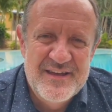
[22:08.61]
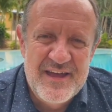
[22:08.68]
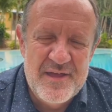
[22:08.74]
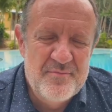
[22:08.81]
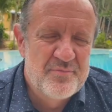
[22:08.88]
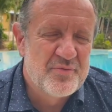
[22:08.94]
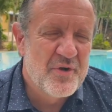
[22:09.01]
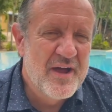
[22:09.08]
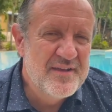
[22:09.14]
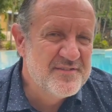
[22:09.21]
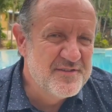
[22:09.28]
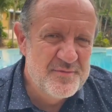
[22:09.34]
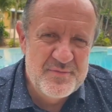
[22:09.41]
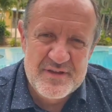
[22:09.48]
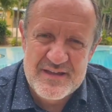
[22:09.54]

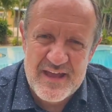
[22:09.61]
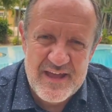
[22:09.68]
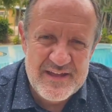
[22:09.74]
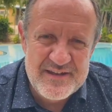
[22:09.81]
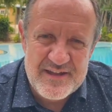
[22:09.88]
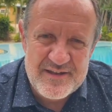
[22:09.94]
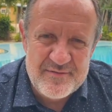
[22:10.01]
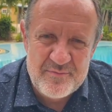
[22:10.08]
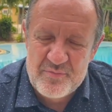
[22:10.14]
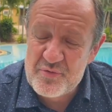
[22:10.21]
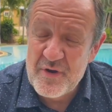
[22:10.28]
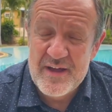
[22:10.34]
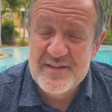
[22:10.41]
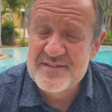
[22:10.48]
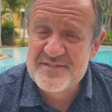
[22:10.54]
embrace Him again and
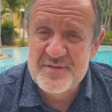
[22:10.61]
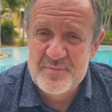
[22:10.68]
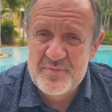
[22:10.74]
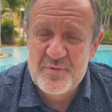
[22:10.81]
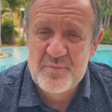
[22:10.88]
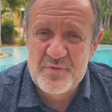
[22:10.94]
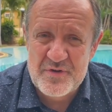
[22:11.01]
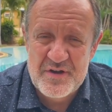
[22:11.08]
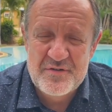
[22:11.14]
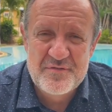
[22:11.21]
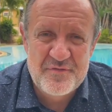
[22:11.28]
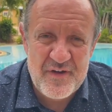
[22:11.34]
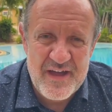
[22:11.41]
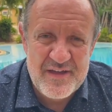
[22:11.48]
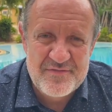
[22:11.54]
pray a simple prayer of
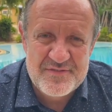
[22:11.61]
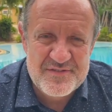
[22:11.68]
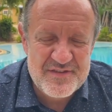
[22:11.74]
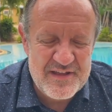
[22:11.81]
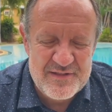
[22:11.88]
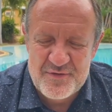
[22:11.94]
faith and say,